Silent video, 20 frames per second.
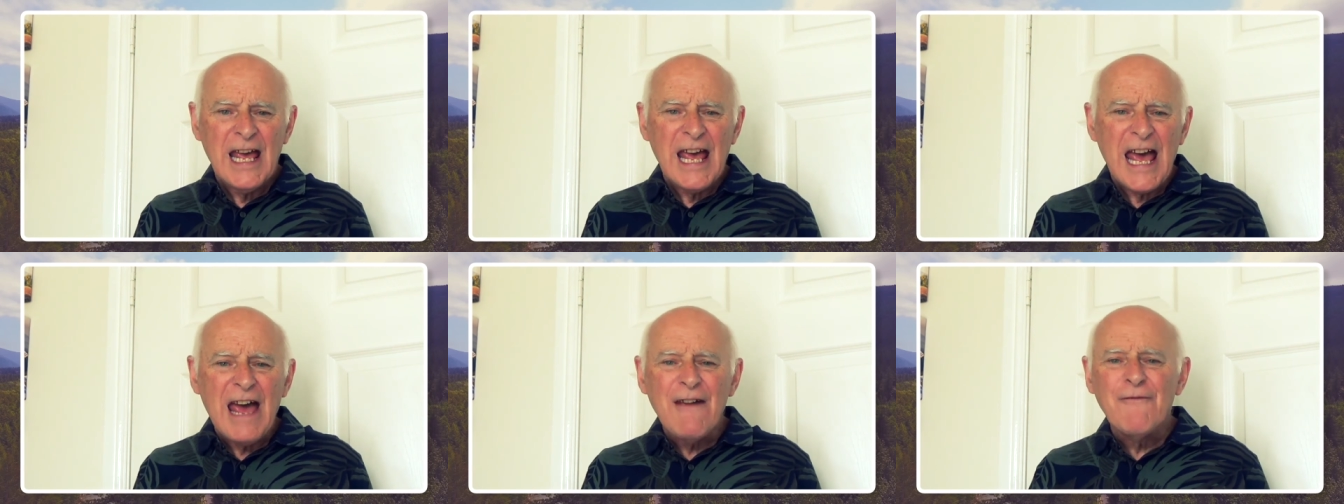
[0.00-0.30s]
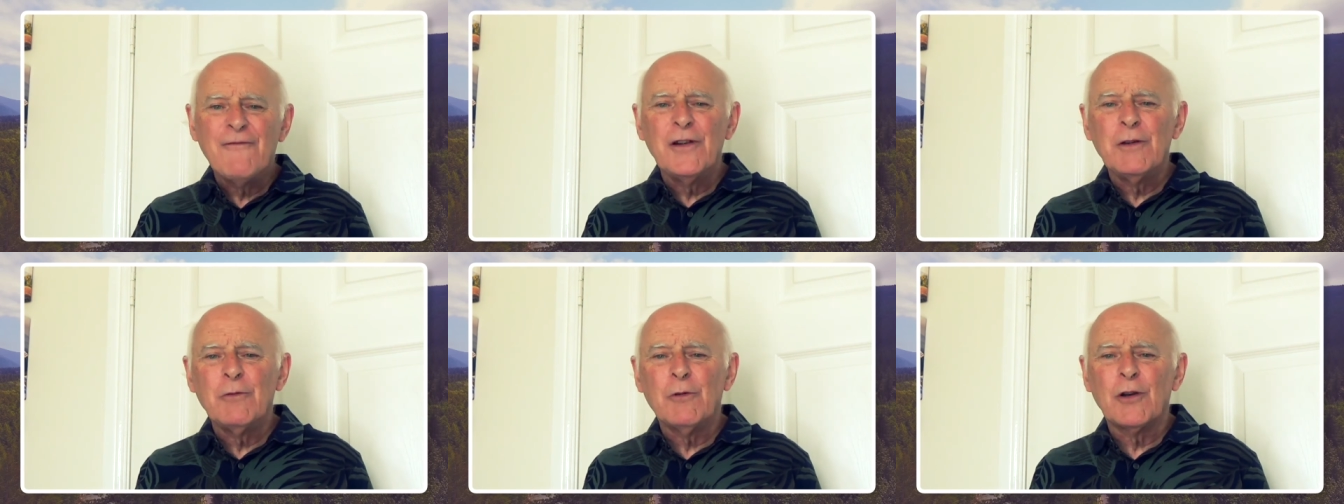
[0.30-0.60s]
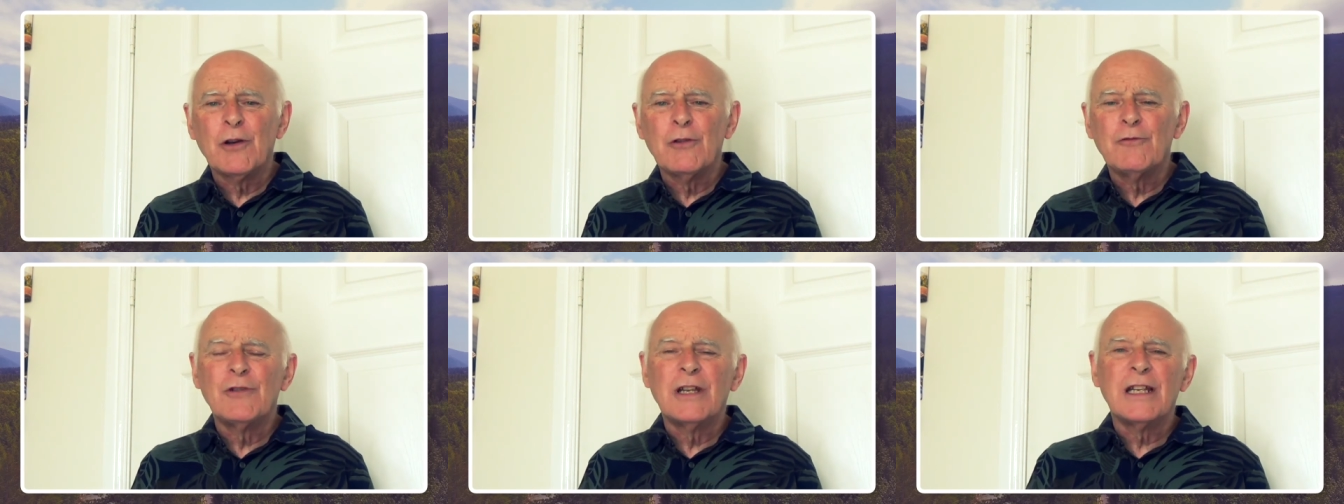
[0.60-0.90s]
"Everyone
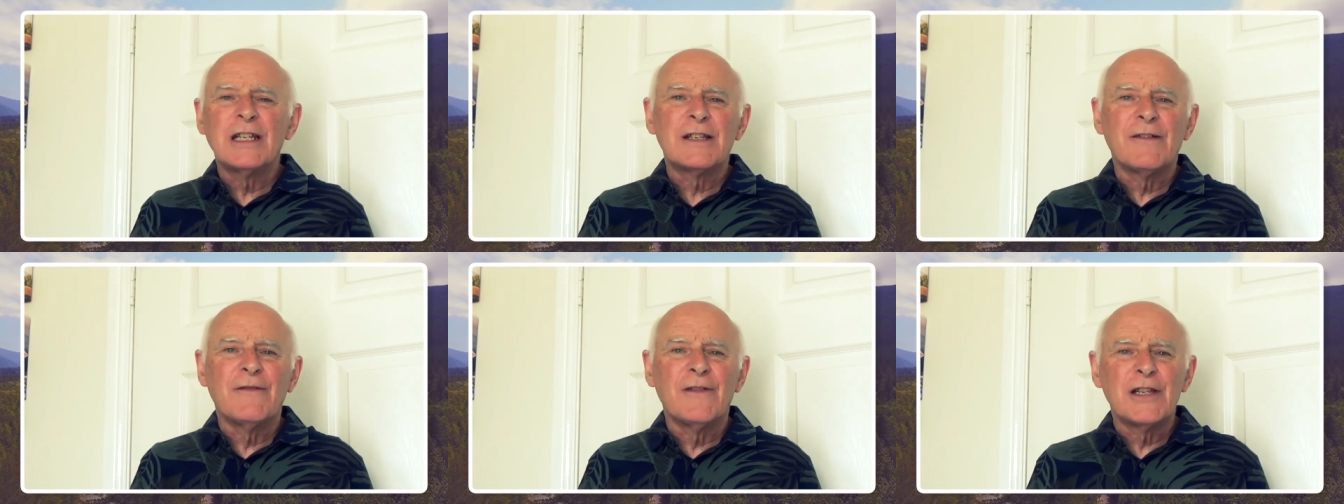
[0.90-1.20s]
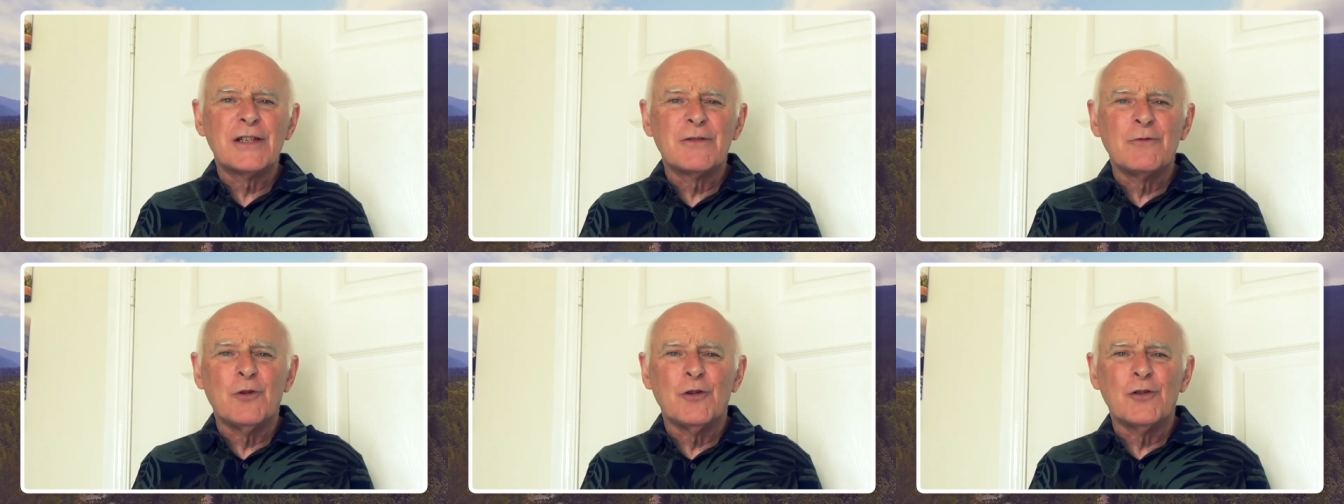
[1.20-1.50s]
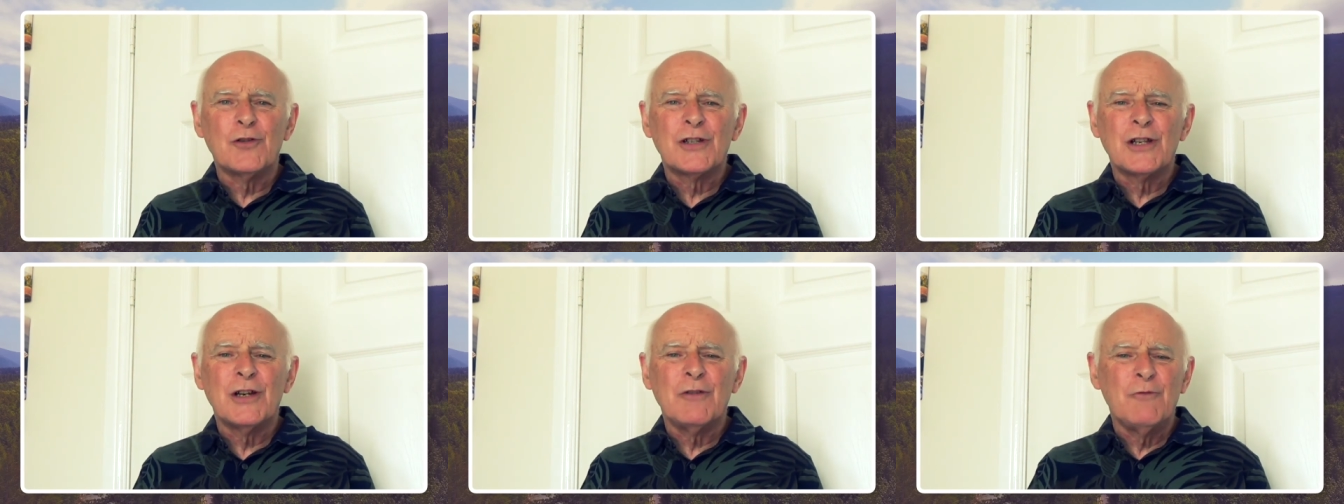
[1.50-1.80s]
who drinks of this
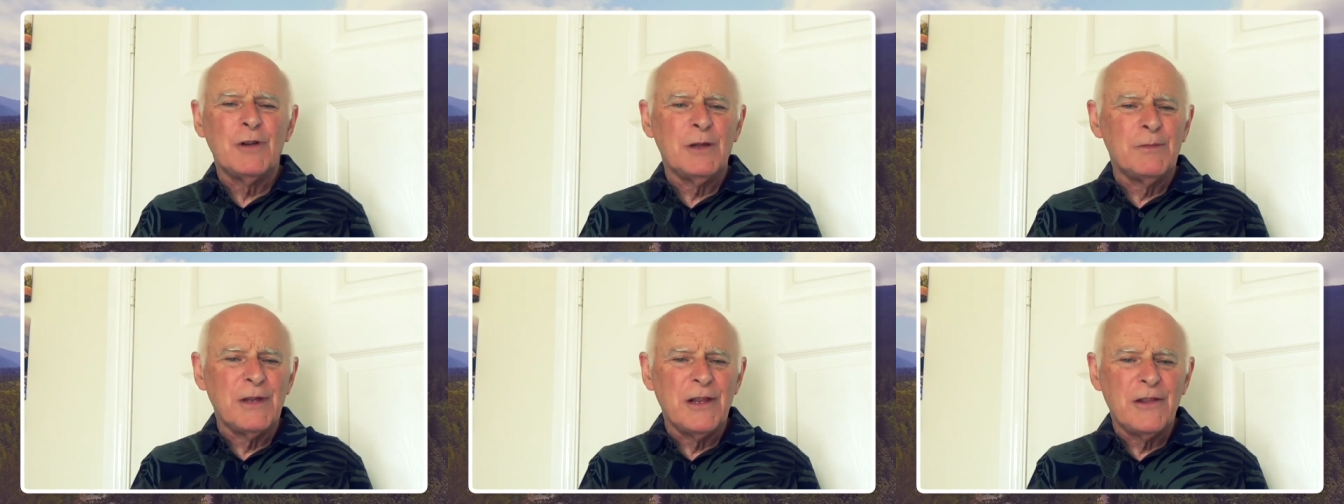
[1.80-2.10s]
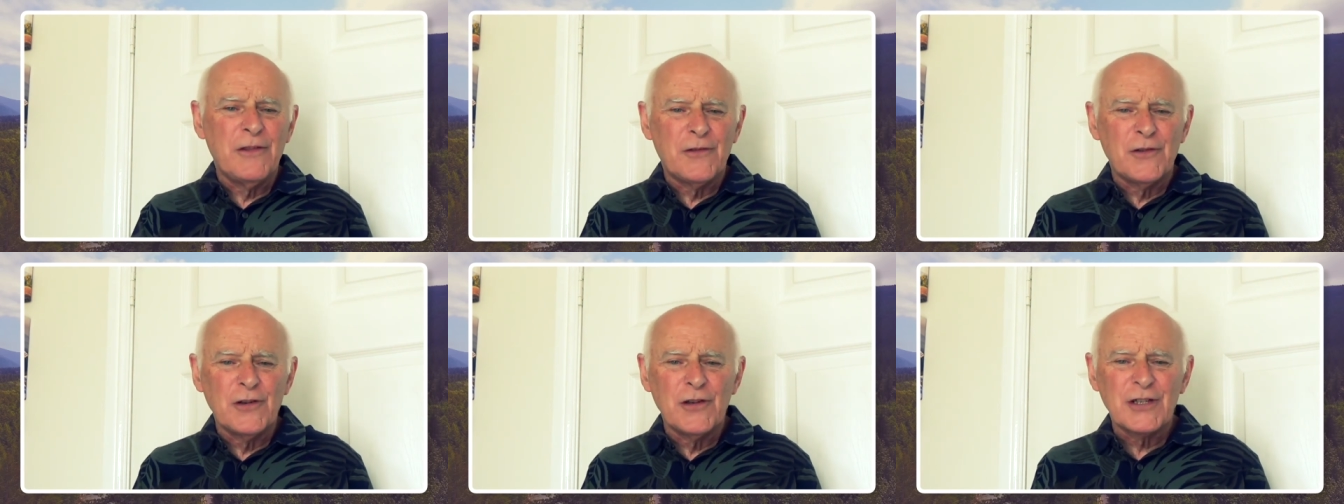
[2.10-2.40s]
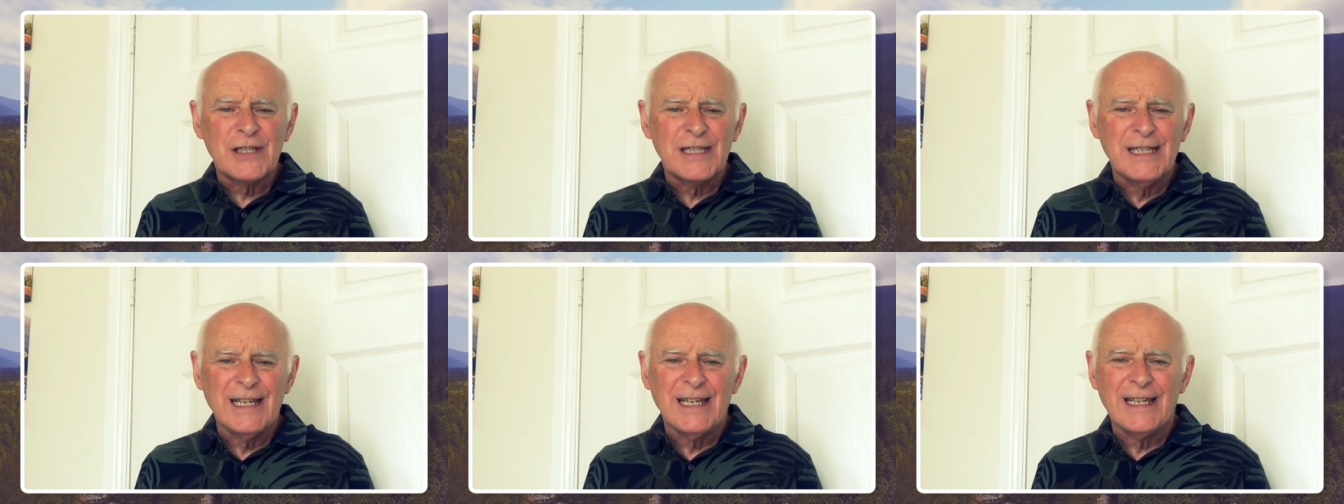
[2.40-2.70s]
water will be
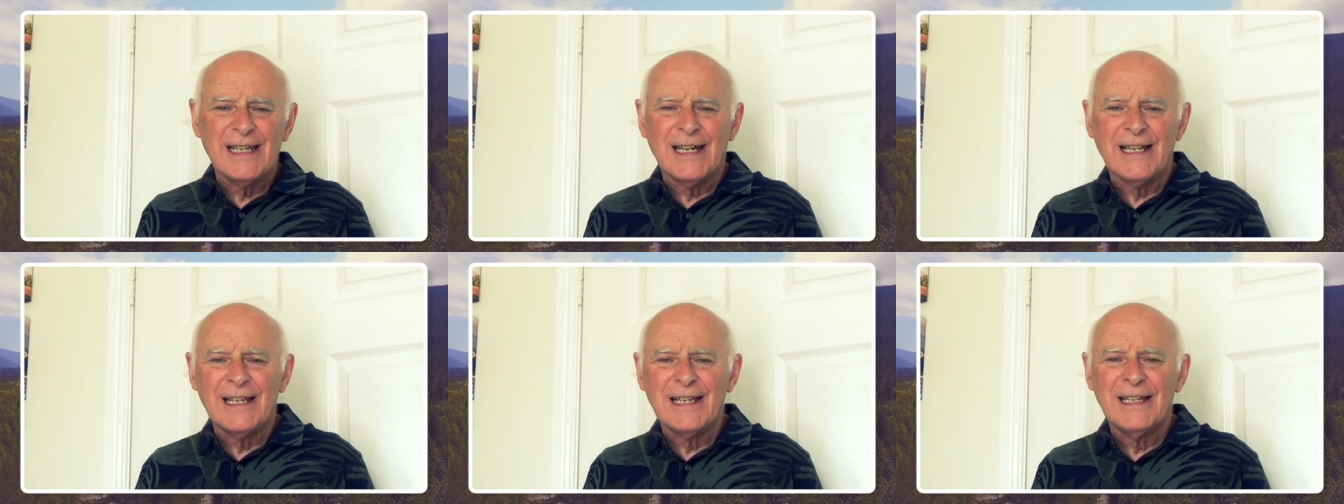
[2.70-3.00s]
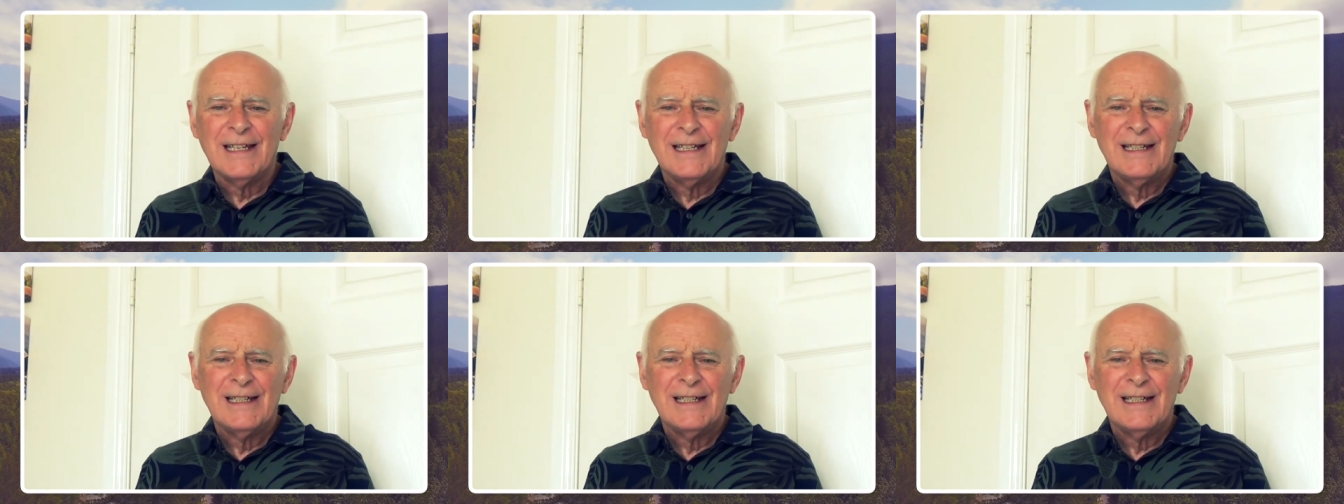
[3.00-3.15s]
thirsty again,